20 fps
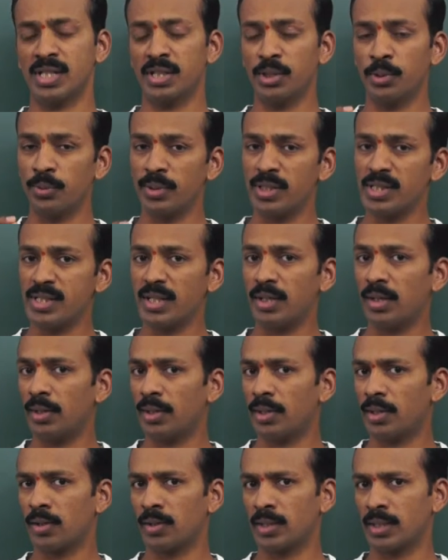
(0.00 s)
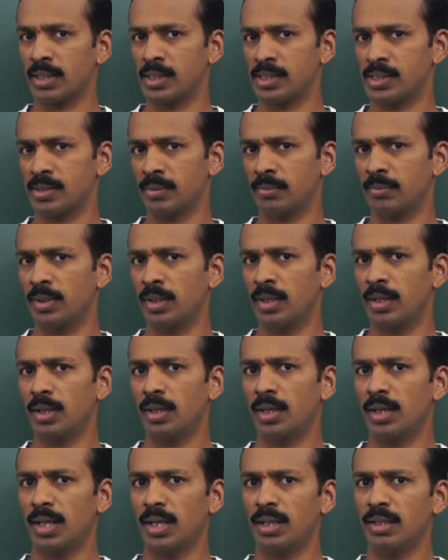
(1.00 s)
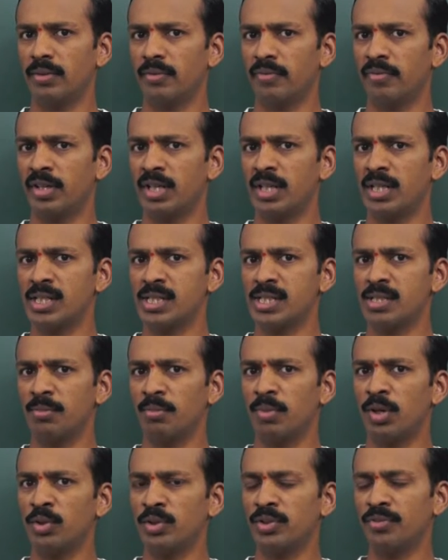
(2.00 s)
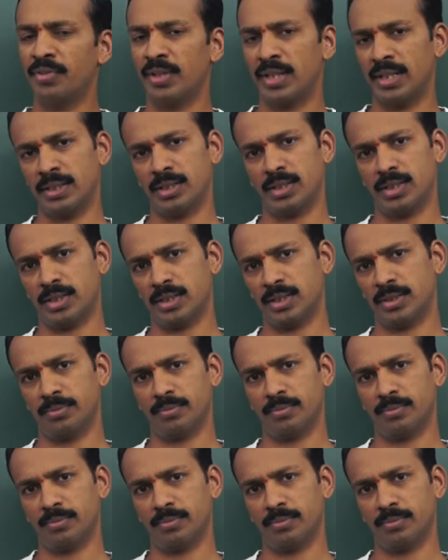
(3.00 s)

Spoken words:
a unicellular organism. And where is the mouth for it?